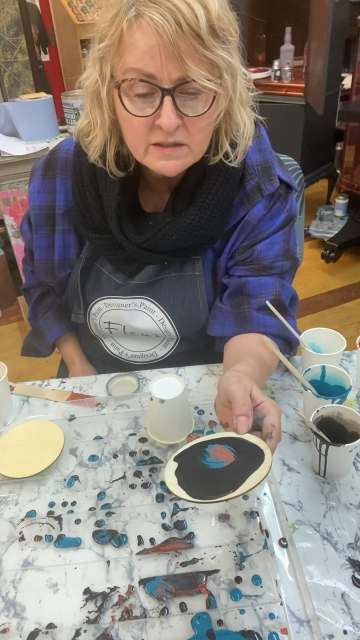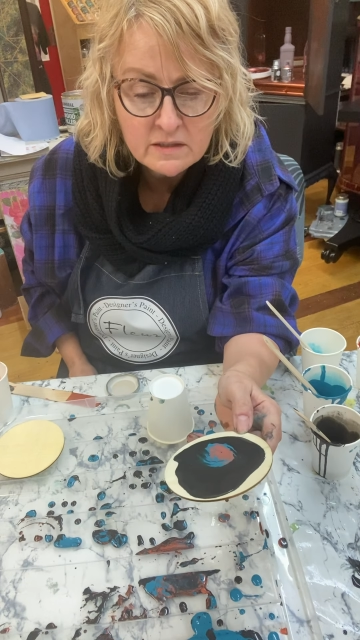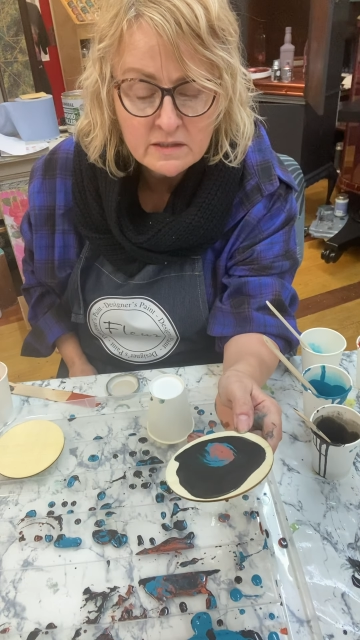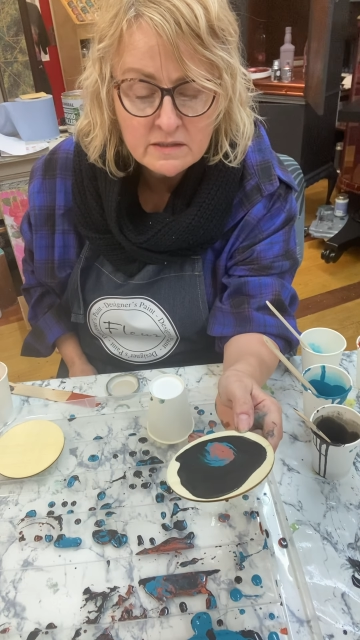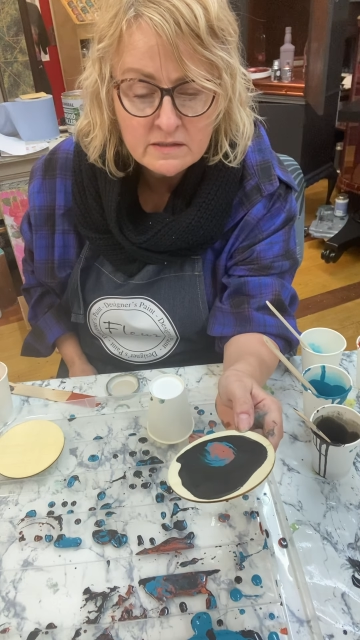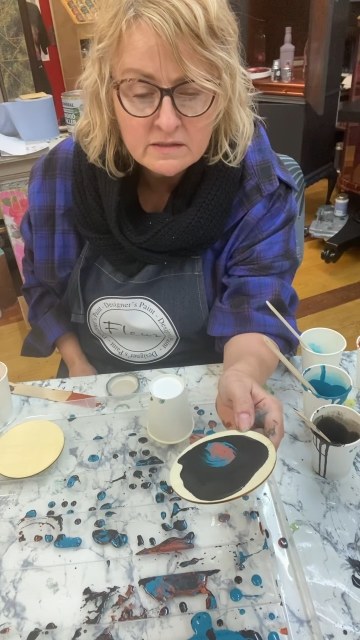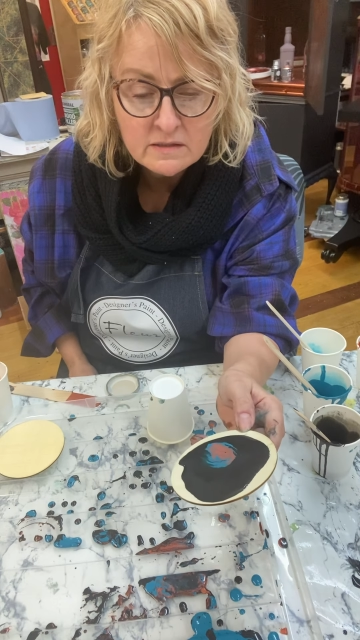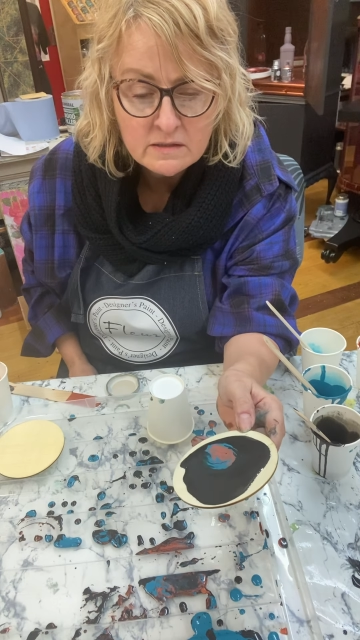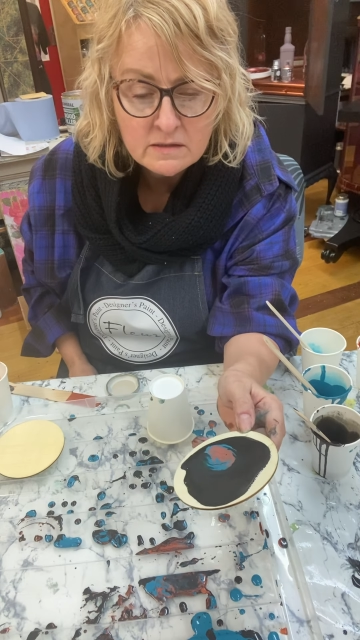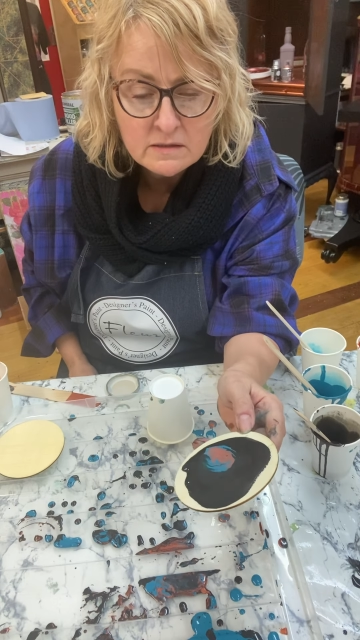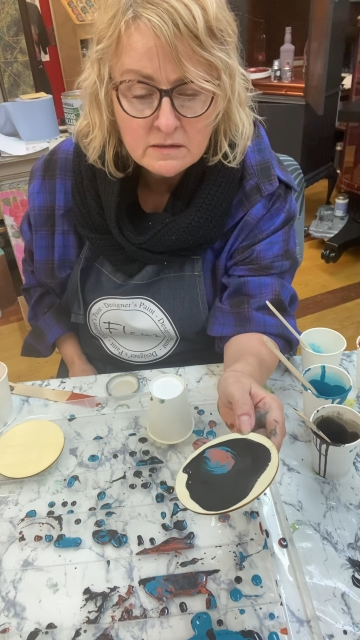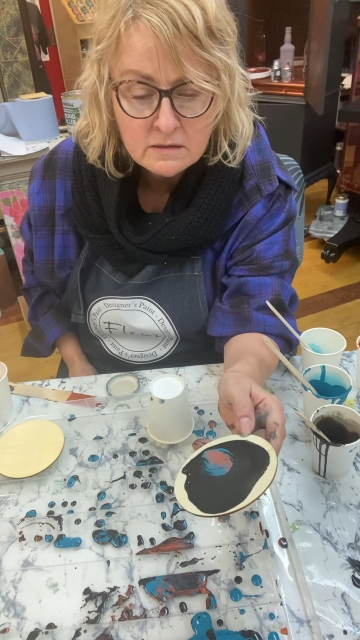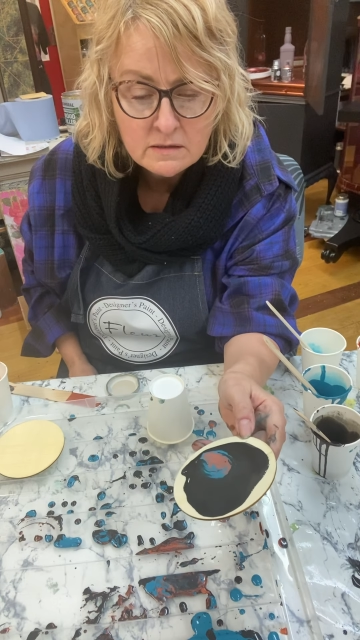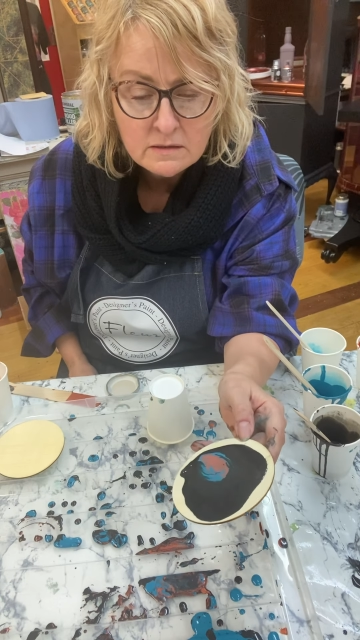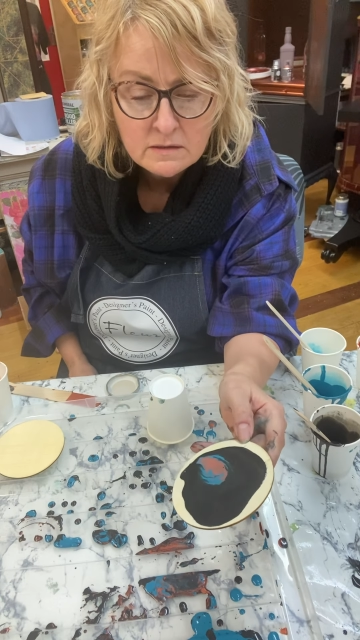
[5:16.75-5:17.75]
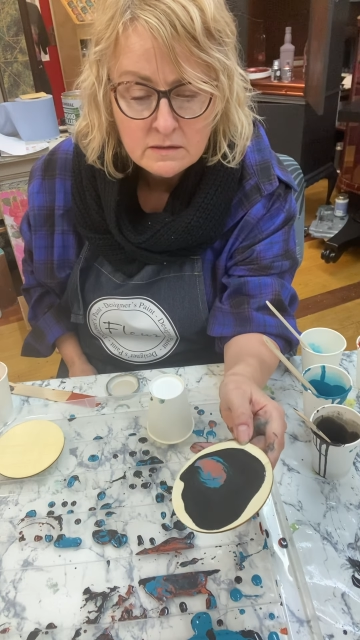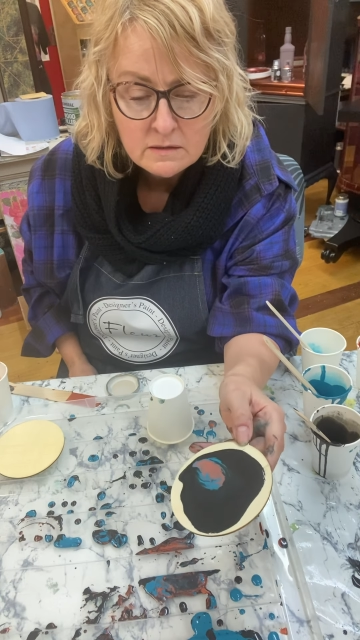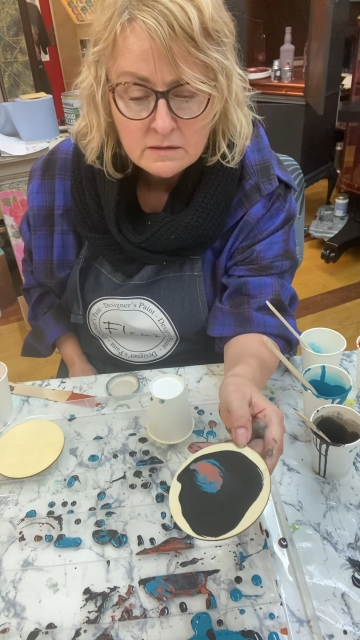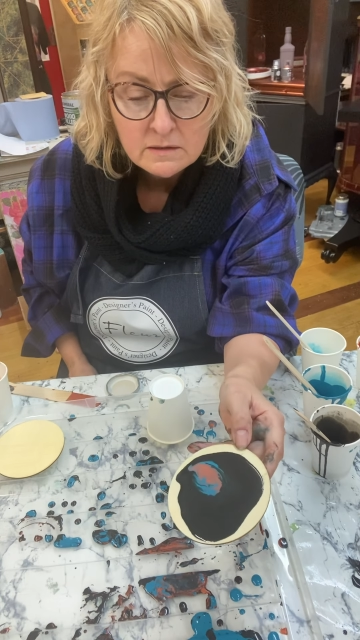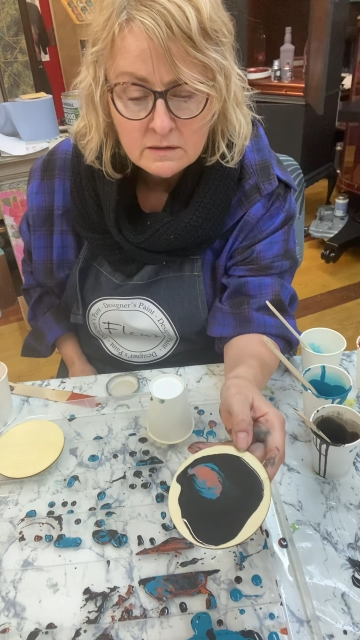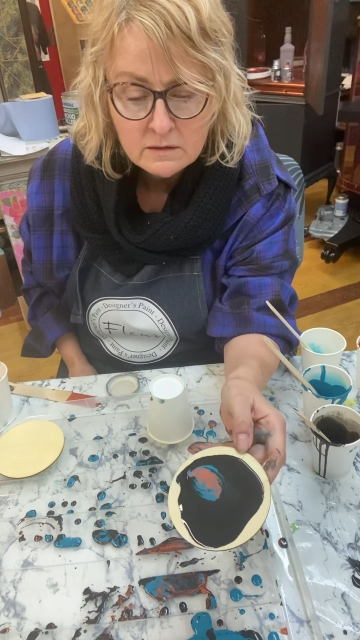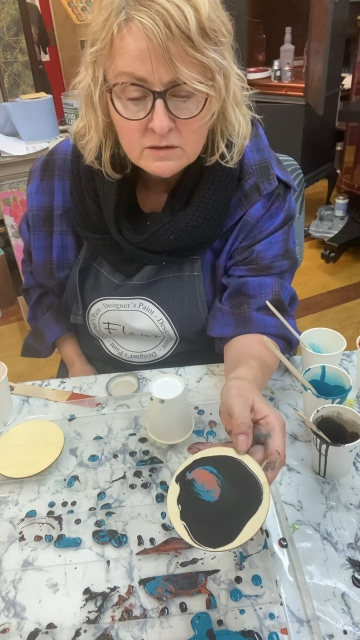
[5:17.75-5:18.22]
this
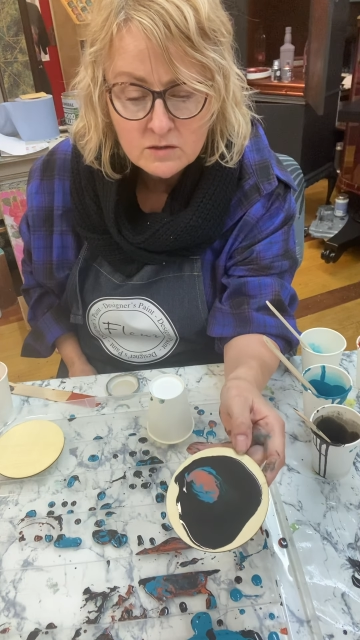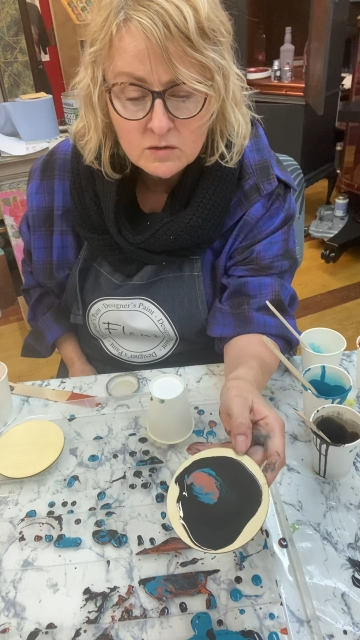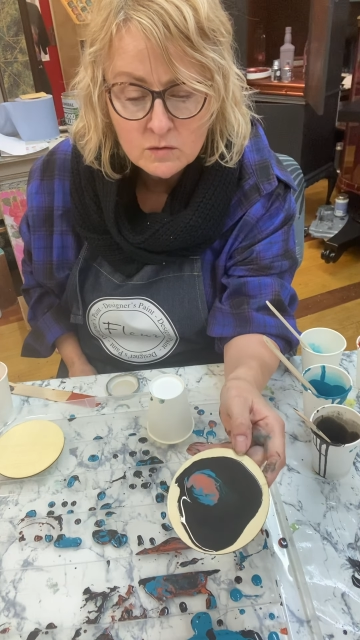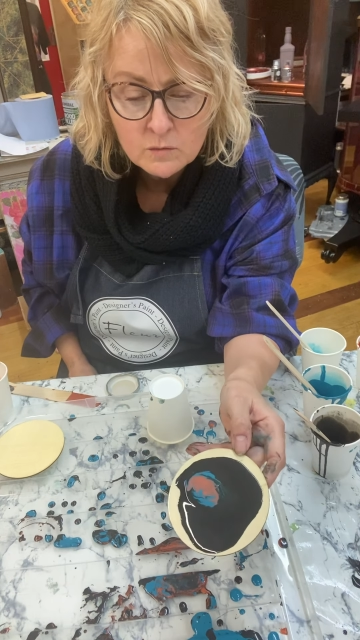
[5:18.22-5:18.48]
at all.